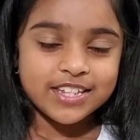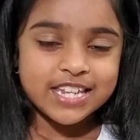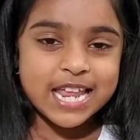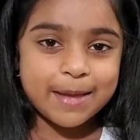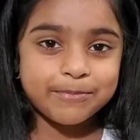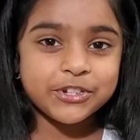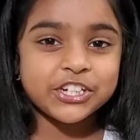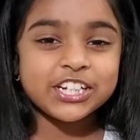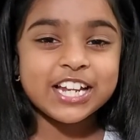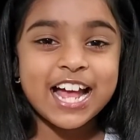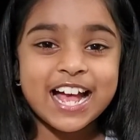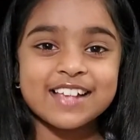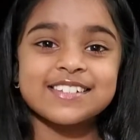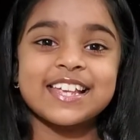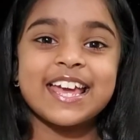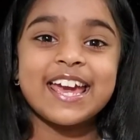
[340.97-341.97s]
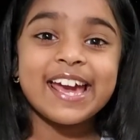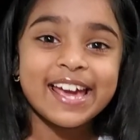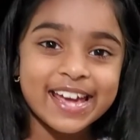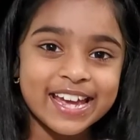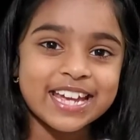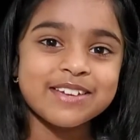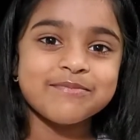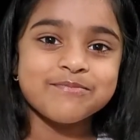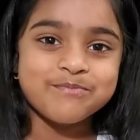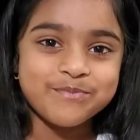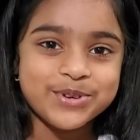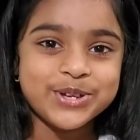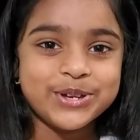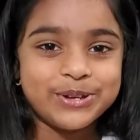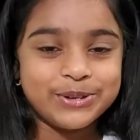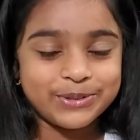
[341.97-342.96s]
Neptune has 8
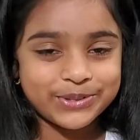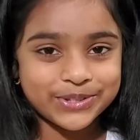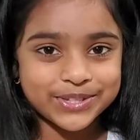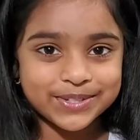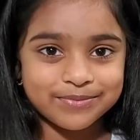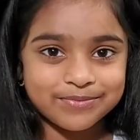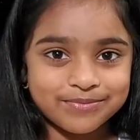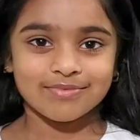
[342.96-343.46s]
moons.